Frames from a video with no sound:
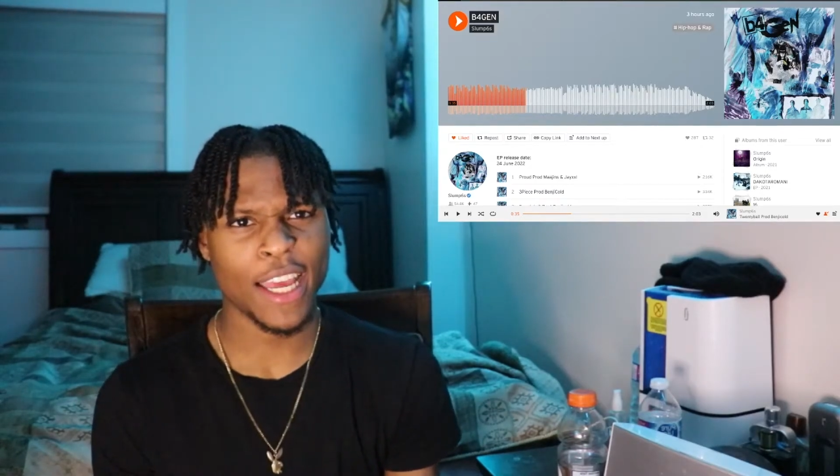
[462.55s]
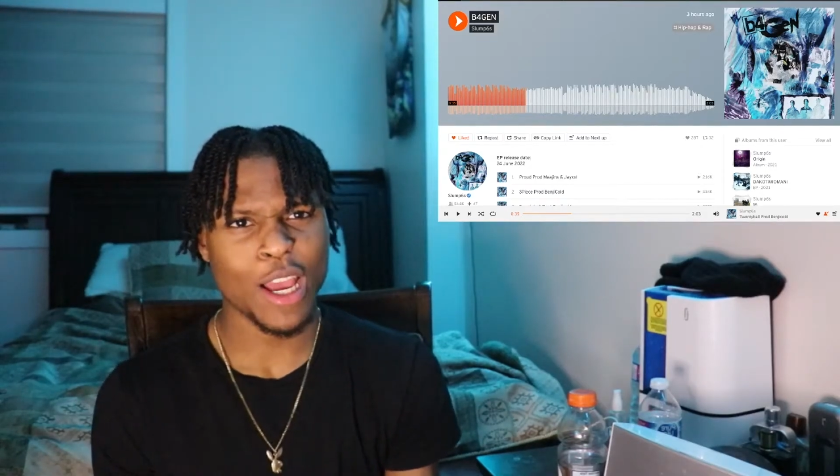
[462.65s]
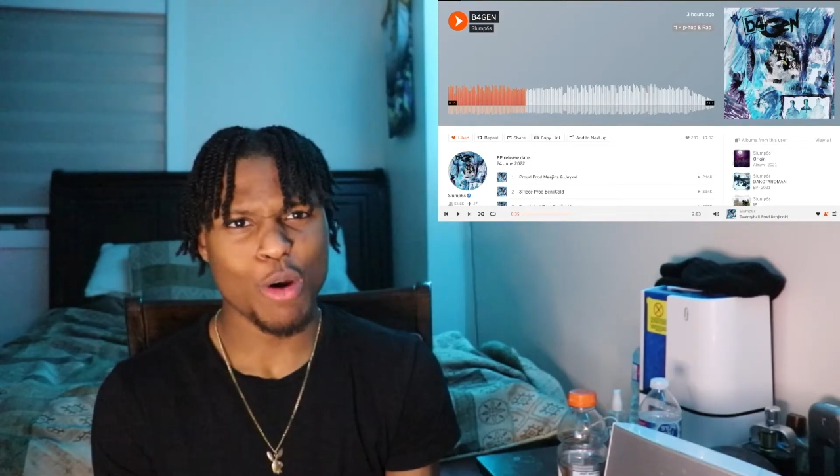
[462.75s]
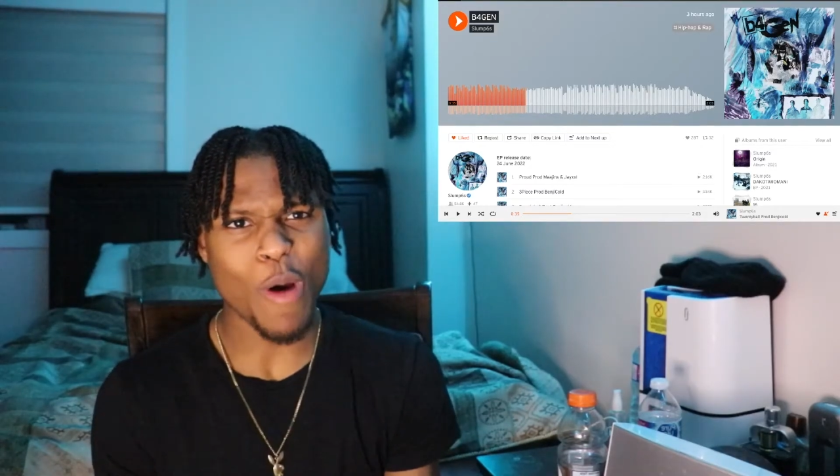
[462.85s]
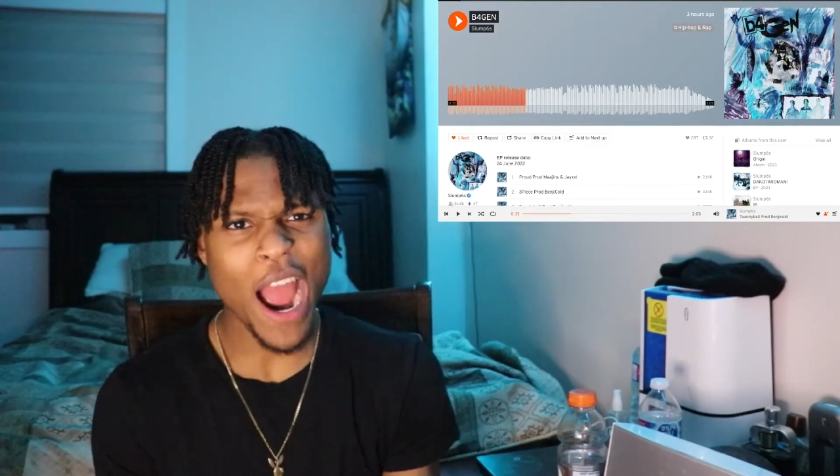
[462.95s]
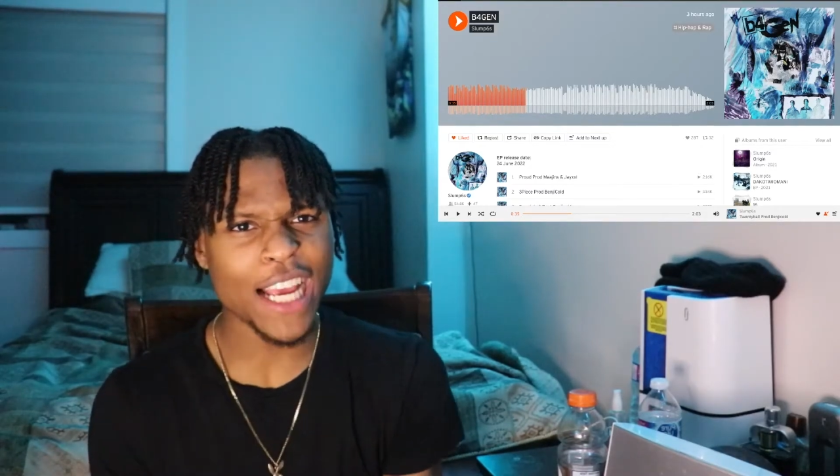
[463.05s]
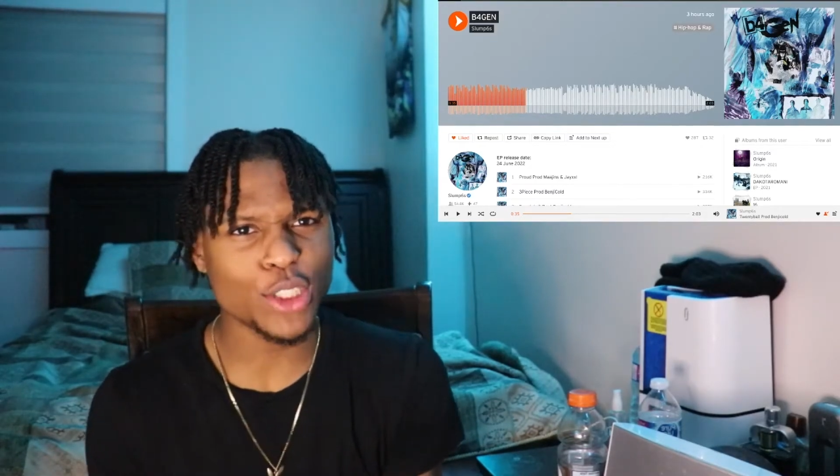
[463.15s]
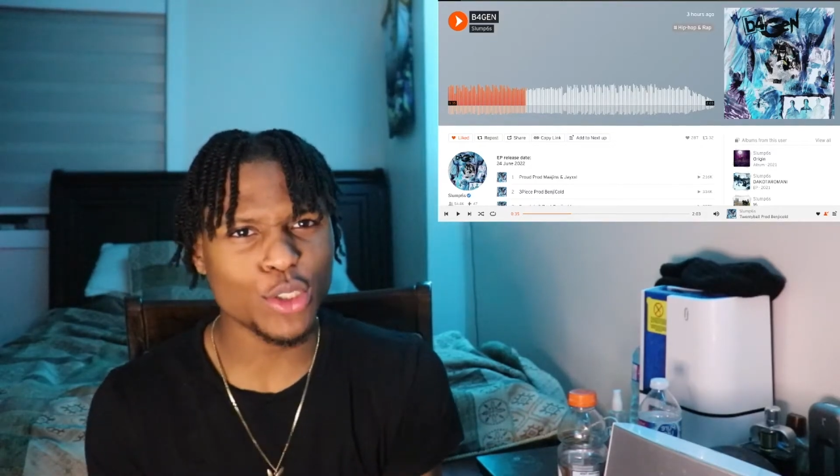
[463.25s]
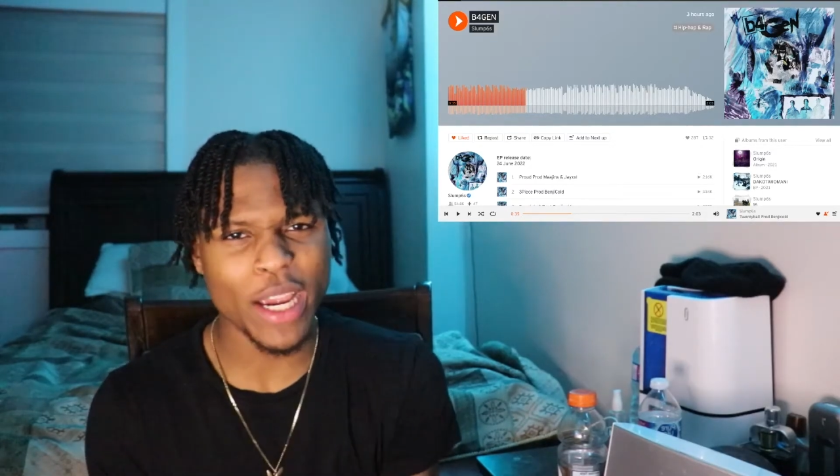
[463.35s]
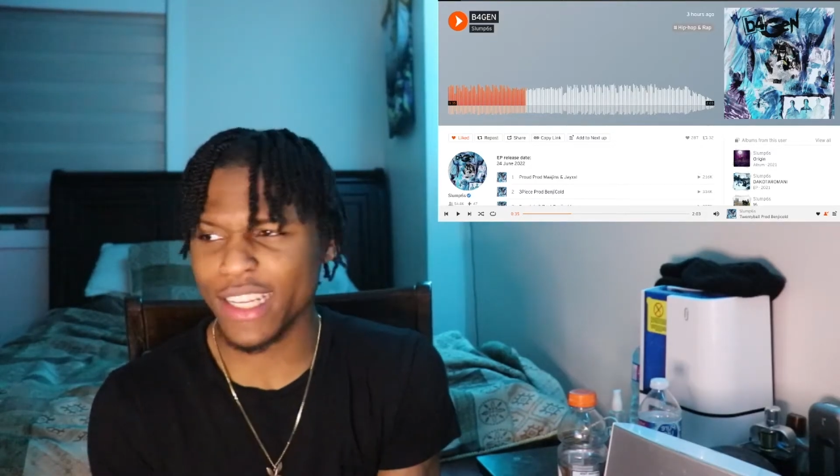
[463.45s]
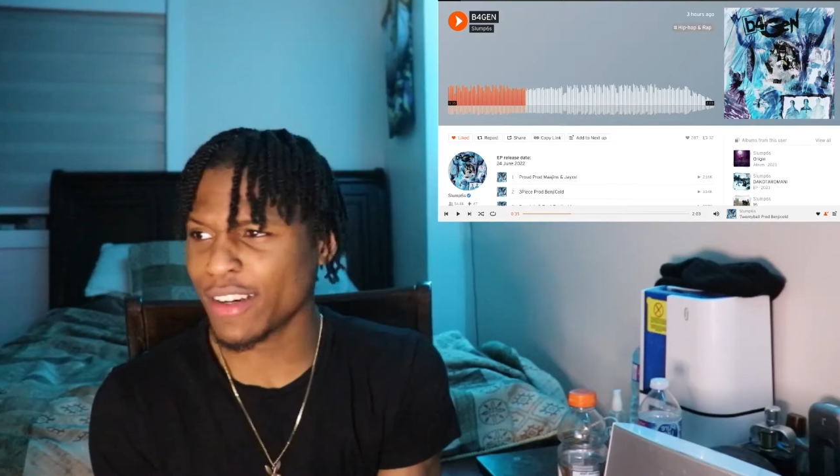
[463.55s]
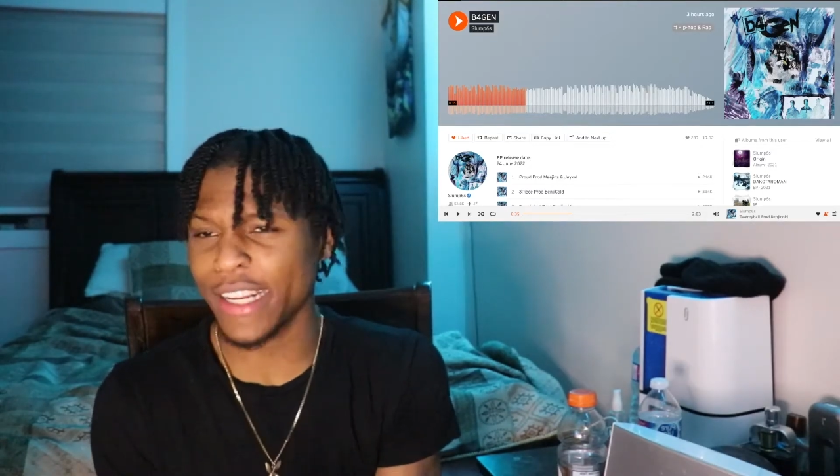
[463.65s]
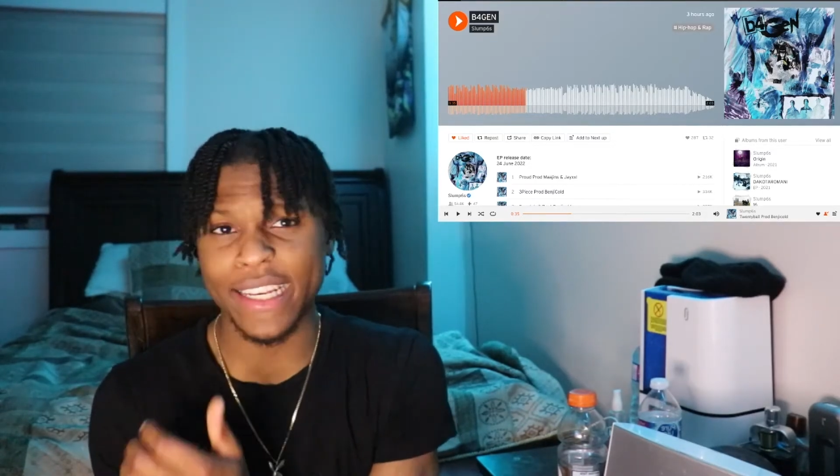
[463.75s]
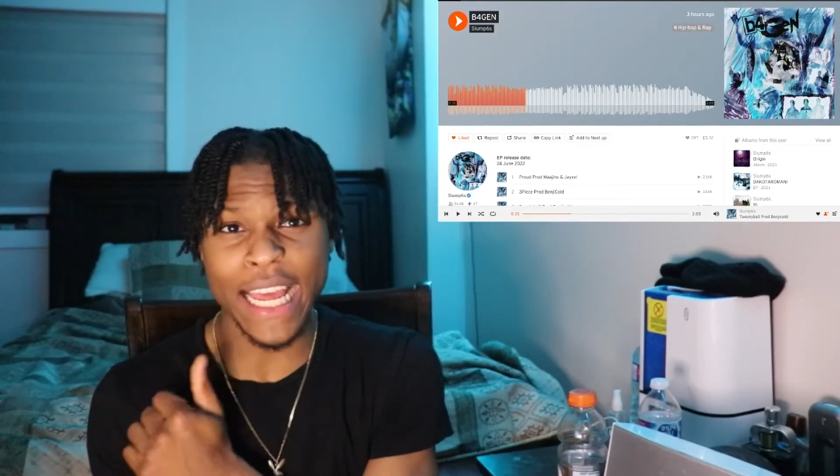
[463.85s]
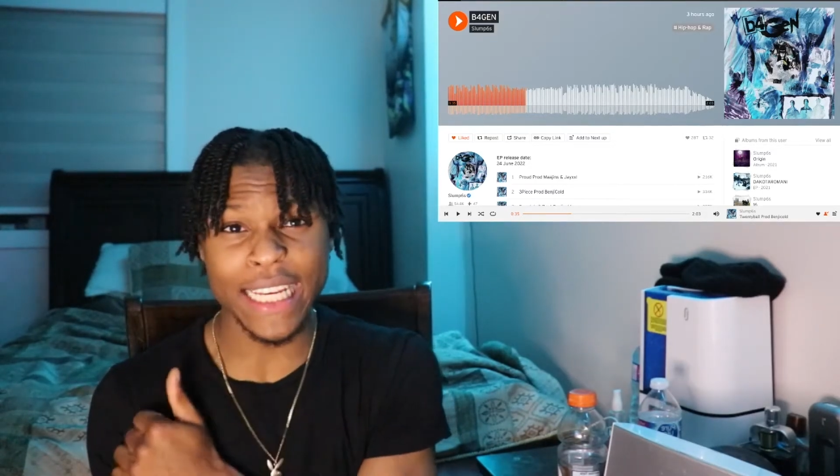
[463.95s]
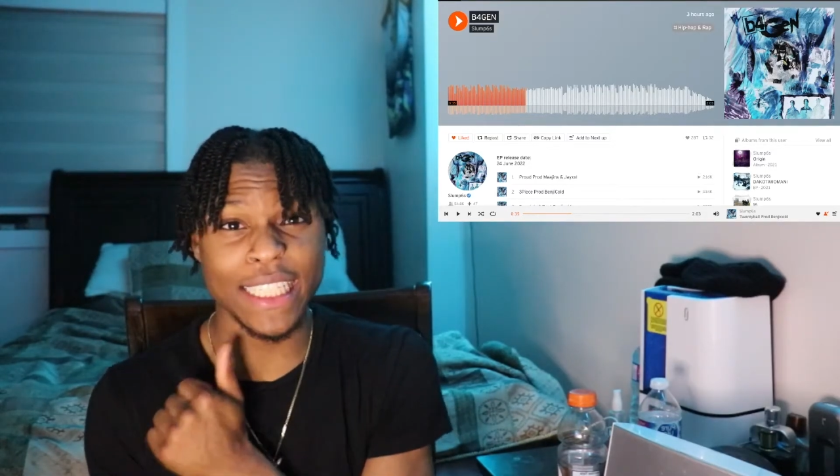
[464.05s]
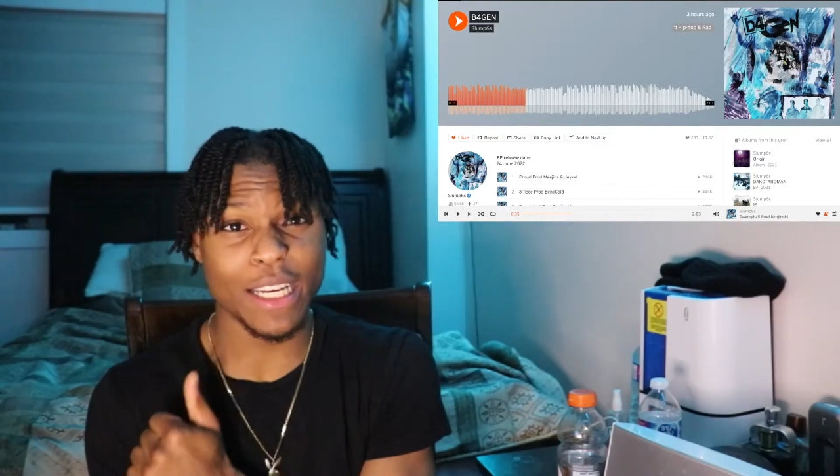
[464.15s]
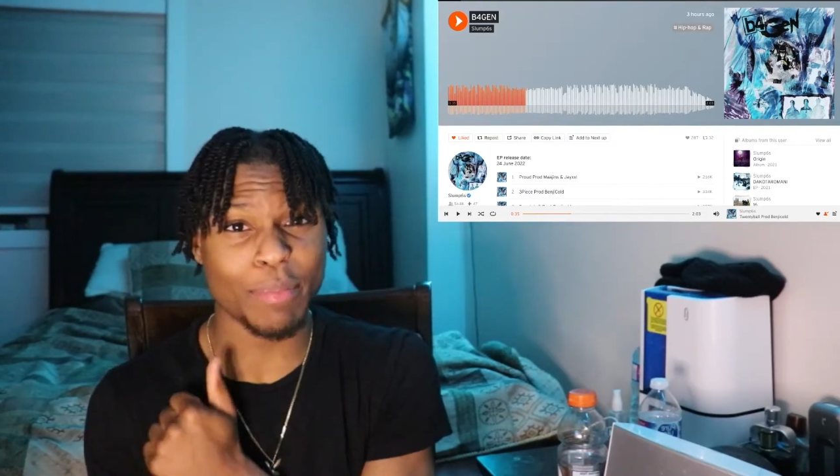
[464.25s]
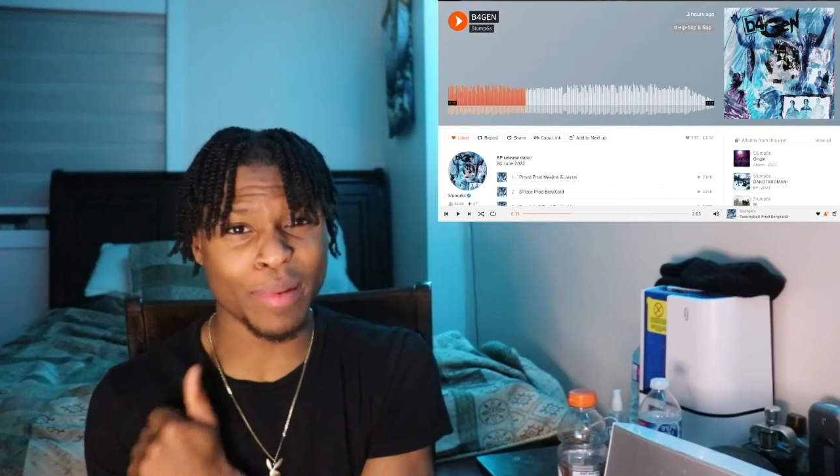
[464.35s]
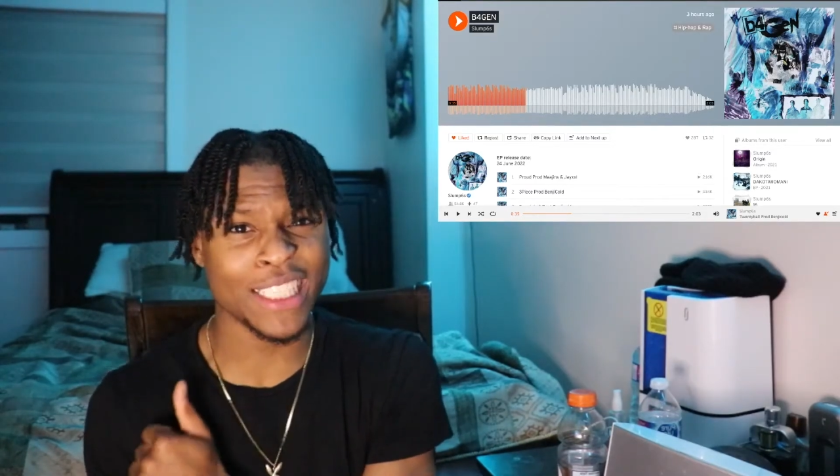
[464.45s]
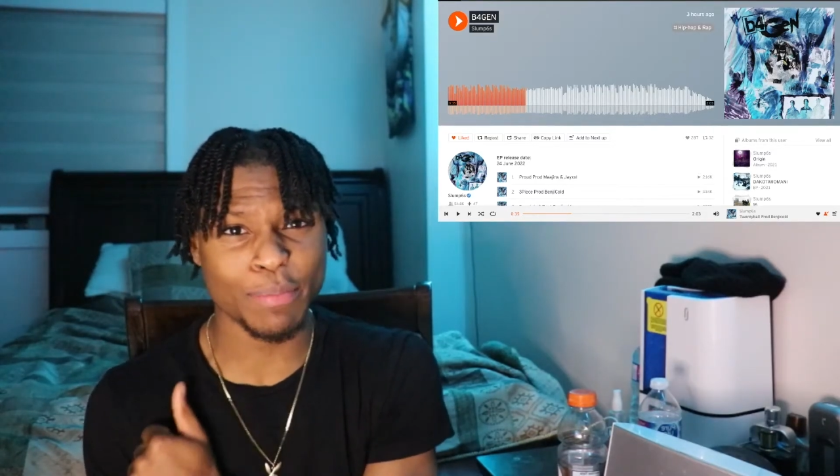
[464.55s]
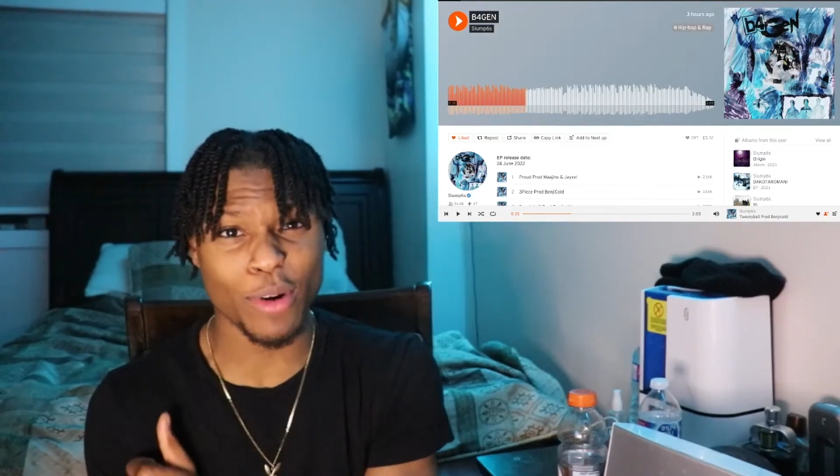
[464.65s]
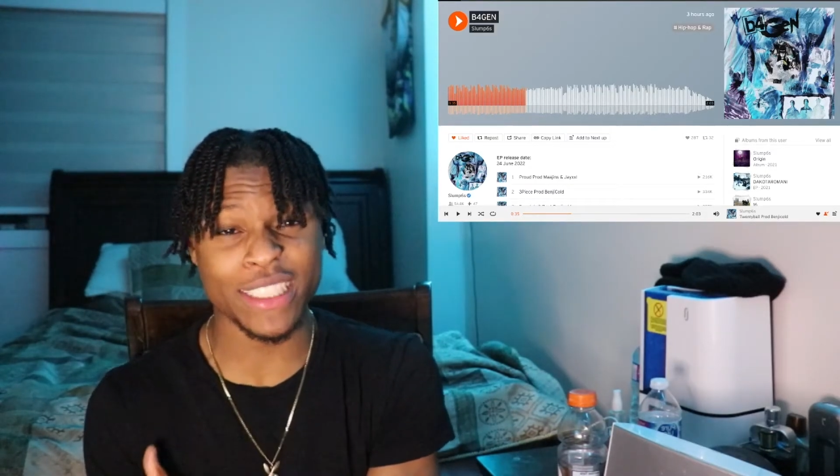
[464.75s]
Why is you hating on the next nigga playing sports,